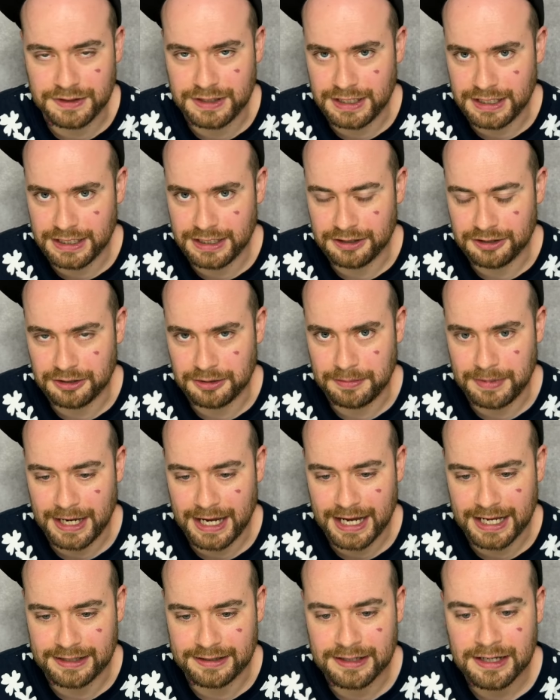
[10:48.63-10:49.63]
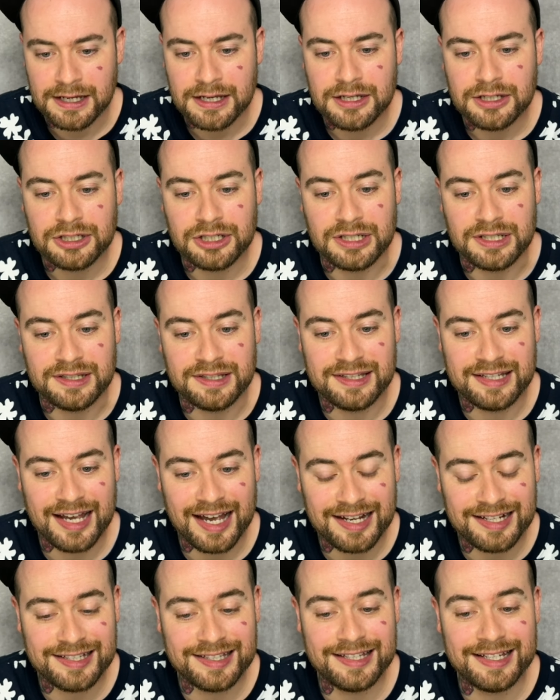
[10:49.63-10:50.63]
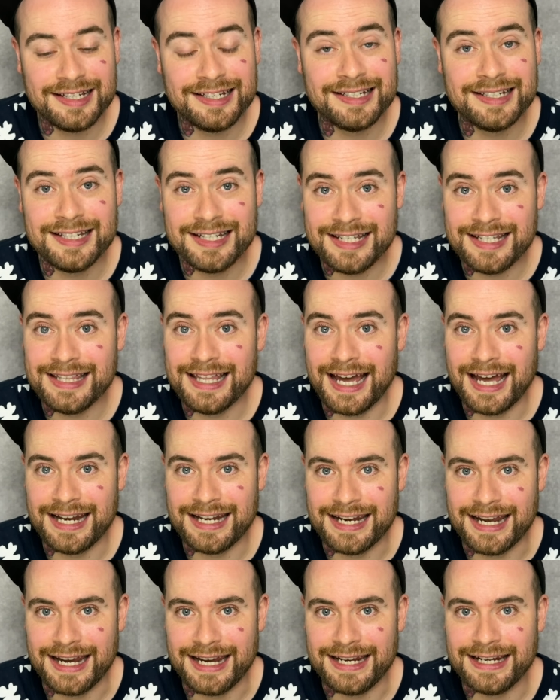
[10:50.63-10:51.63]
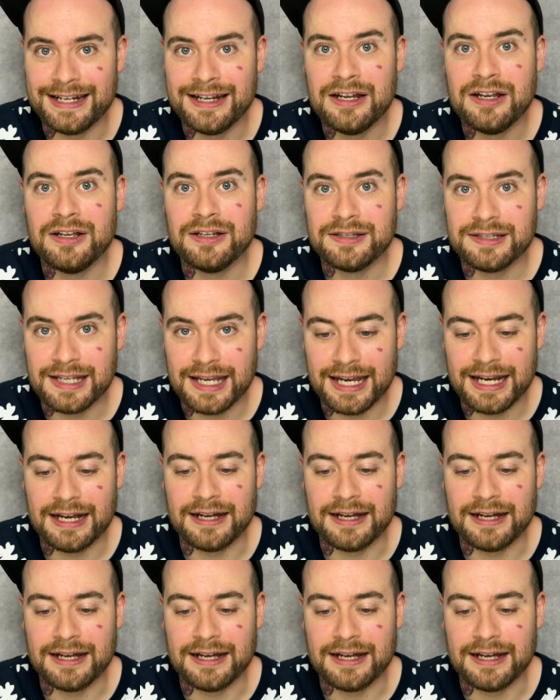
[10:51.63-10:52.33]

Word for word: Dee in her past. She's texting Dee that night saying,